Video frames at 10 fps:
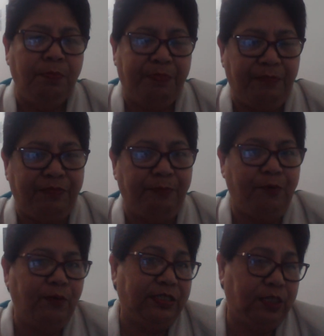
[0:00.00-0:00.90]

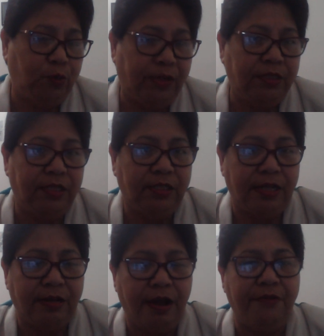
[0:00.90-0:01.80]
54, which is 23
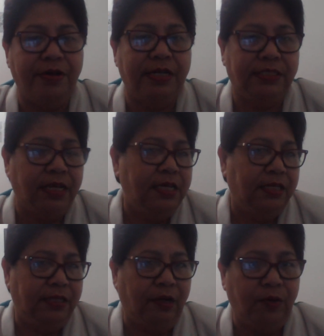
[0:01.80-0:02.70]
carats,
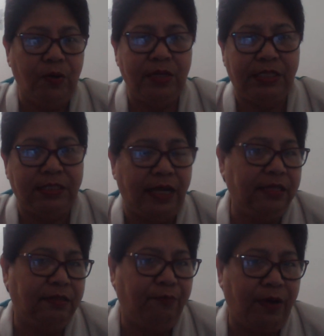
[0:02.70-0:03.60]
the gold is
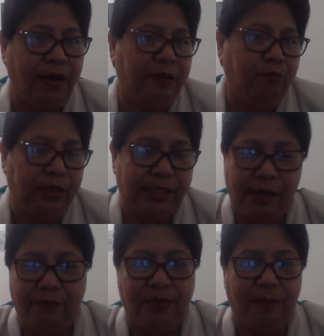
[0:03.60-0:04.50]
95,
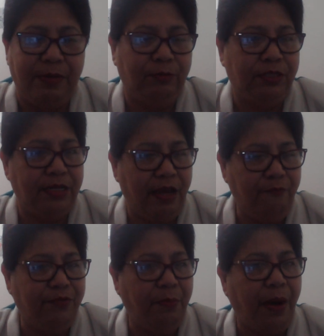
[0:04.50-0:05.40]
whatever, because in
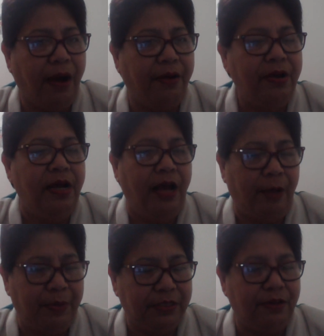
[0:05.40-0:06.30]
every bar
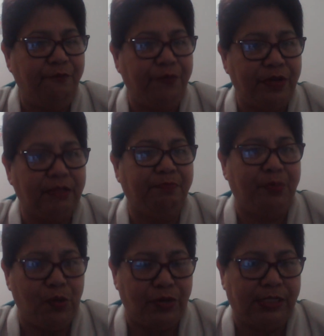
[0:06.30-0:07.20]
have a different
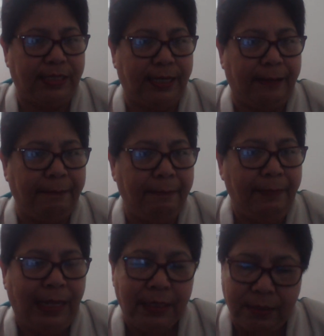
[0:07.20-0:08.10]
purity.
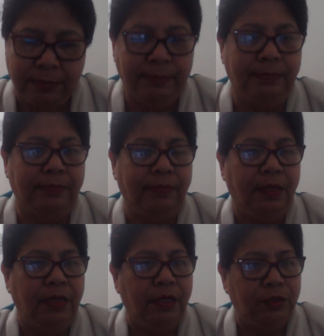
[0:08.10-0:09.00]

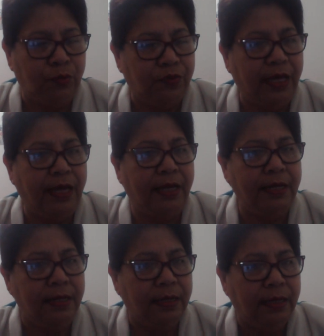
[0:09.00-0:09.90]
So then,